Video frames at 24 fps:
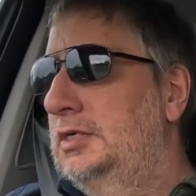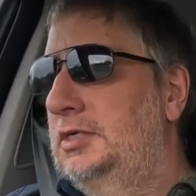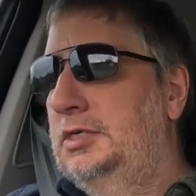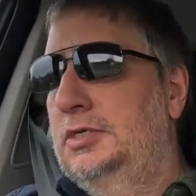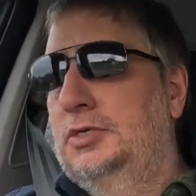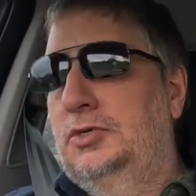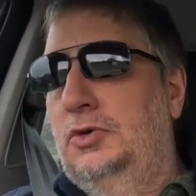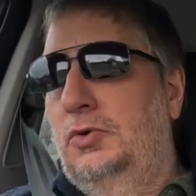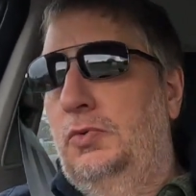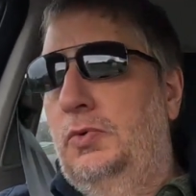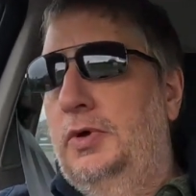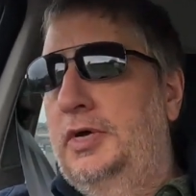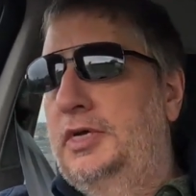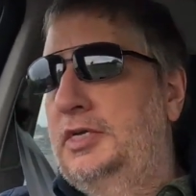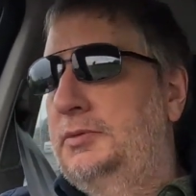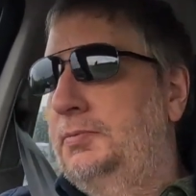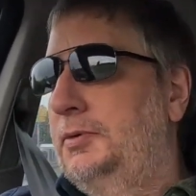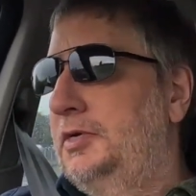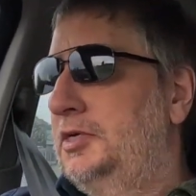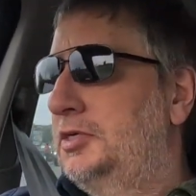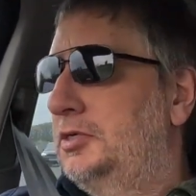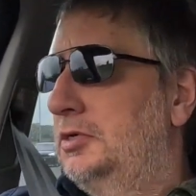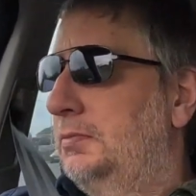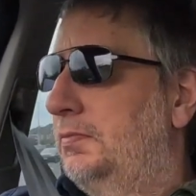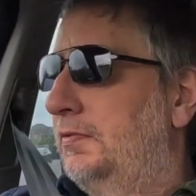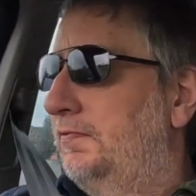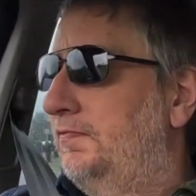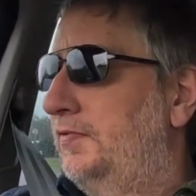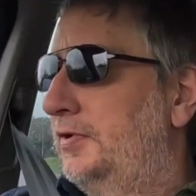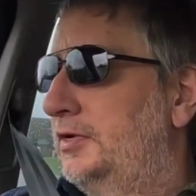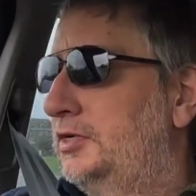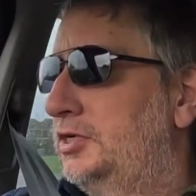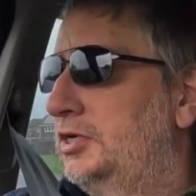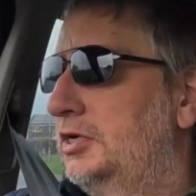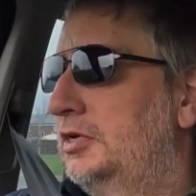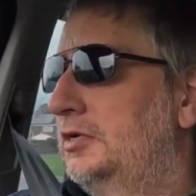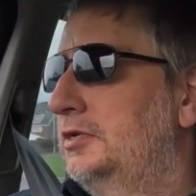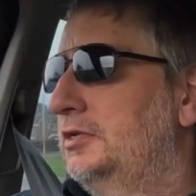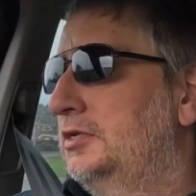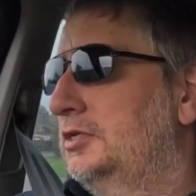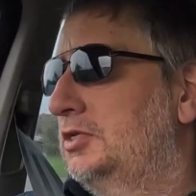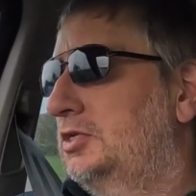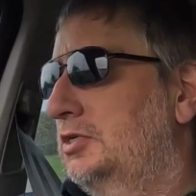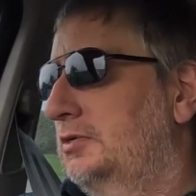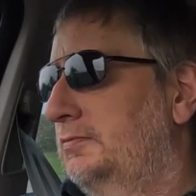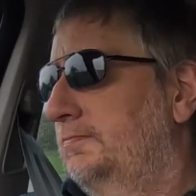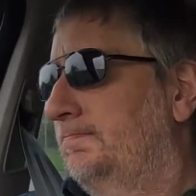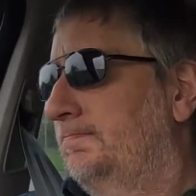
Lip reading: as always, be super vigilant.